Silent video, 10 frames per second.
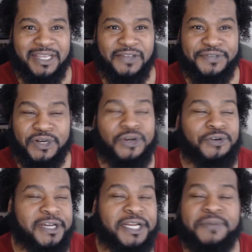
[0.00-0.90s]
If you don't
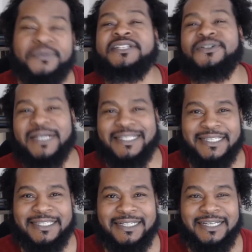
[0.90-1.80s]
agree to him, he's a
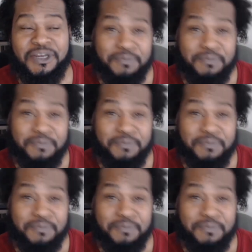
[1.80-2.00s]
racist.